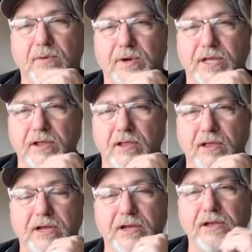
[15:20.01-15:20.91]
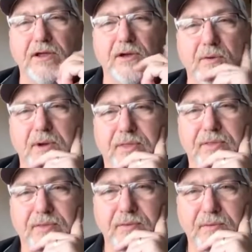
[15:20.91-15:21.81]
What are you looking to do
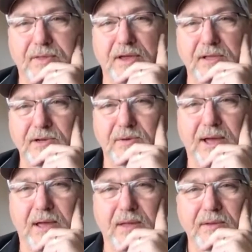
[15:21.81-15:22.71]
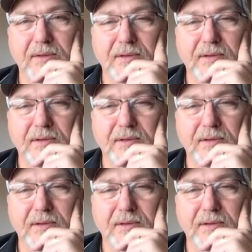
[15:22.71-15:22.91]
with L2L